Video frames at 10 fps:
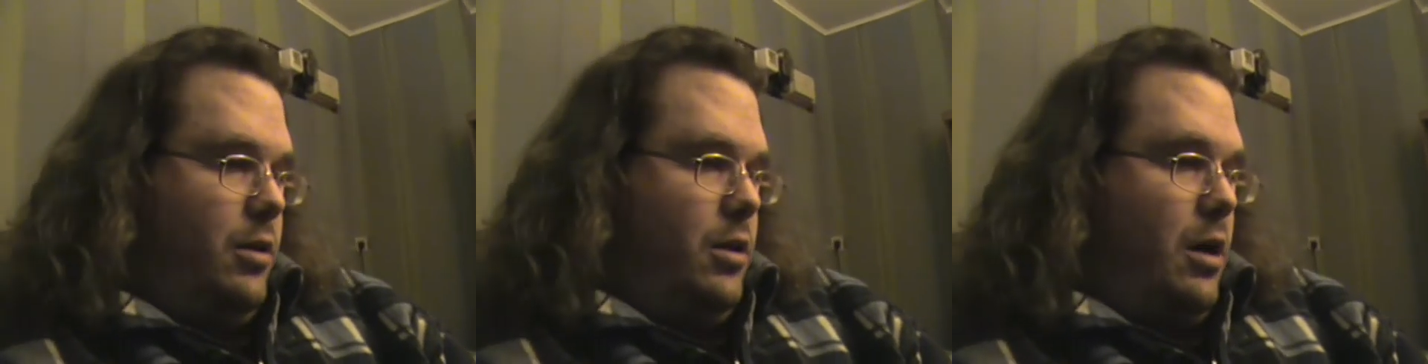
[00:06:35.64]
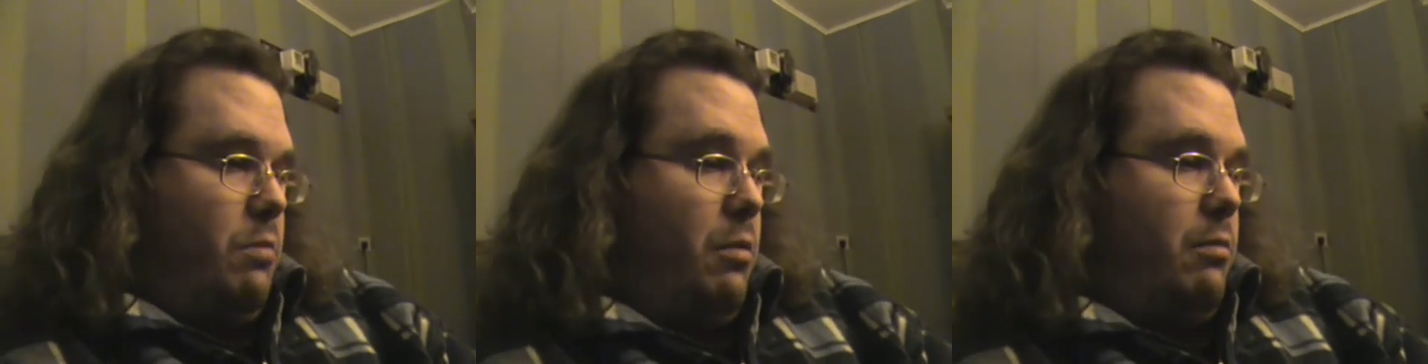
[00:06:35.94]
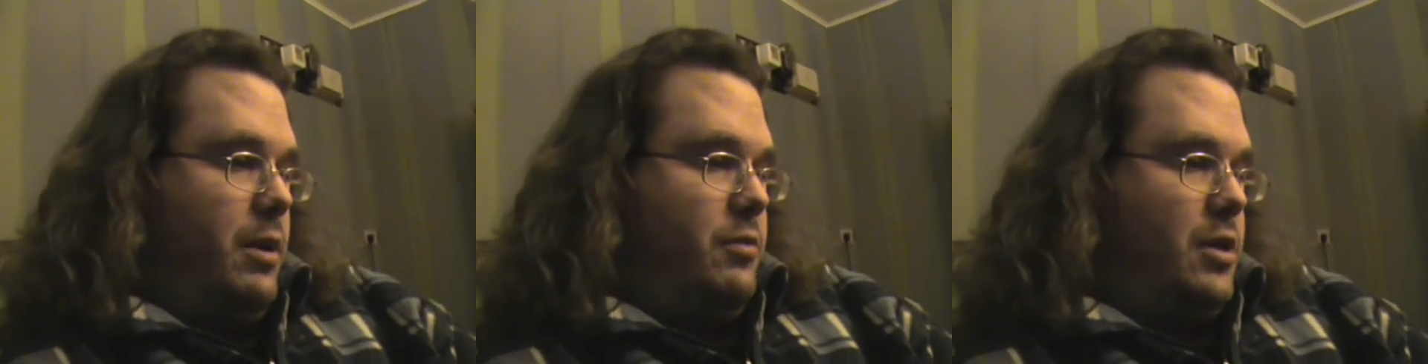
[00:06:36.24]
I'll
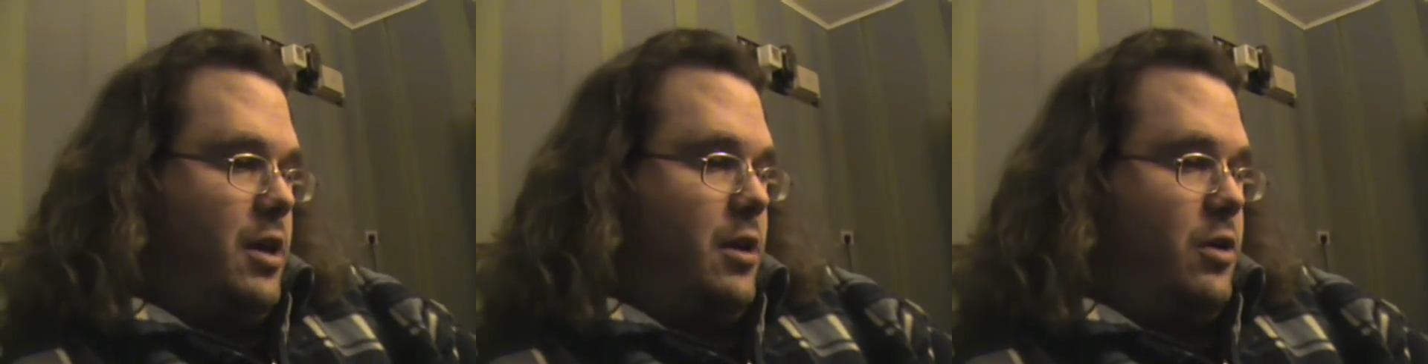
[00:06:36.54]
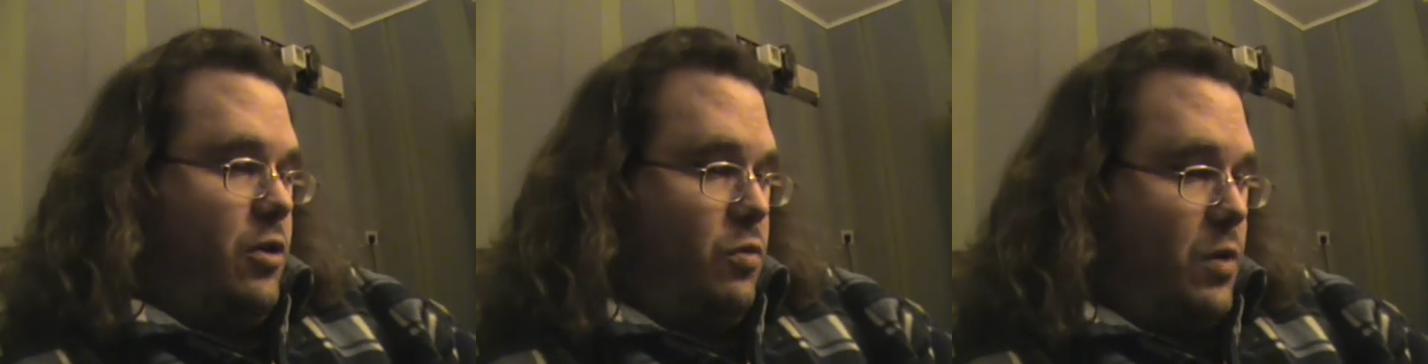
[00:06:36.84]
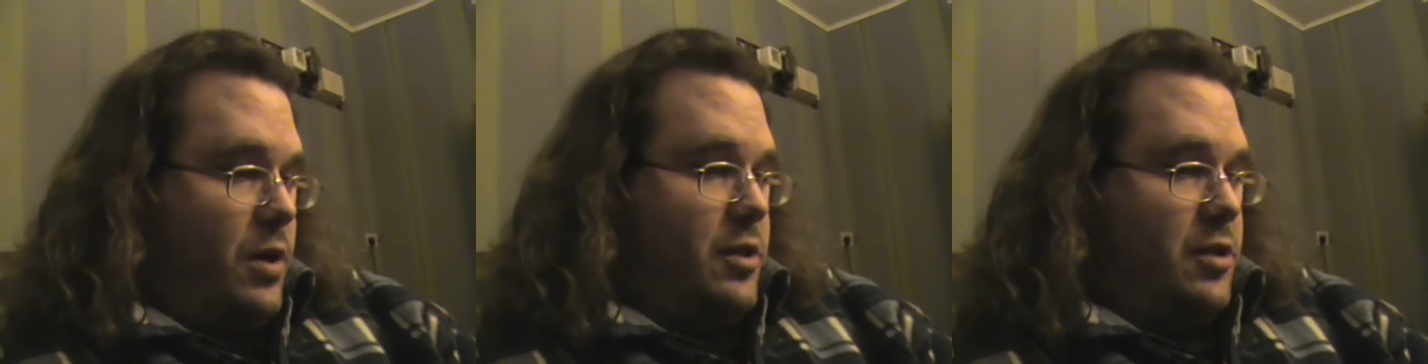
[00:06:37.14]
probably have to get a new
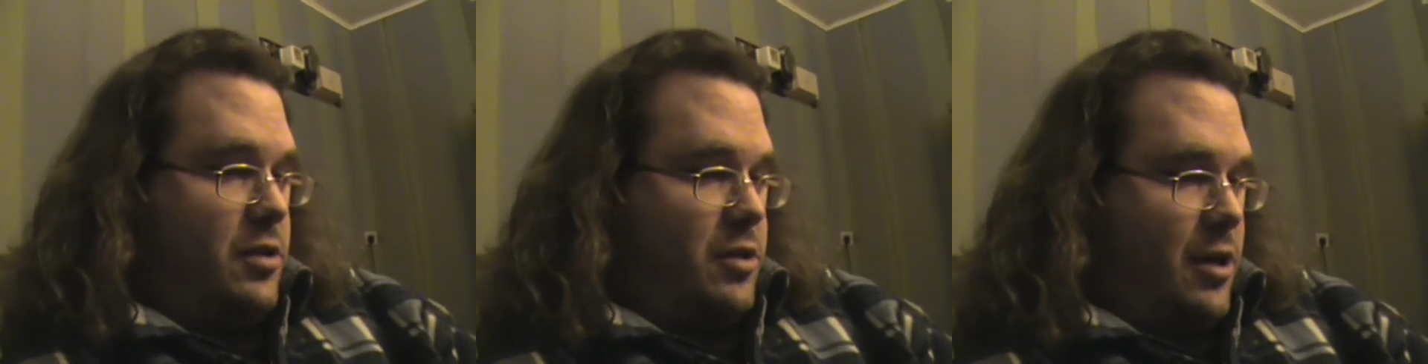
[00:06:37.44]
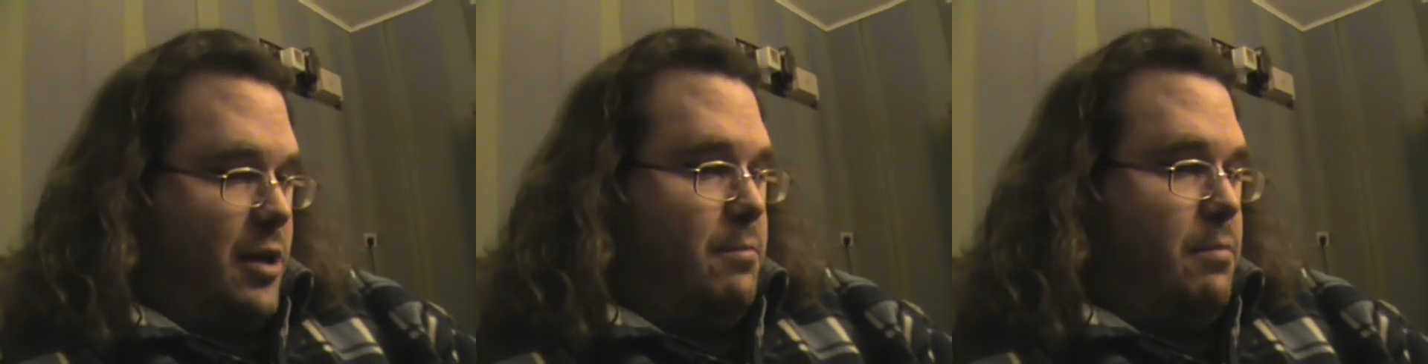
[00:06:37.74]
one, as I say,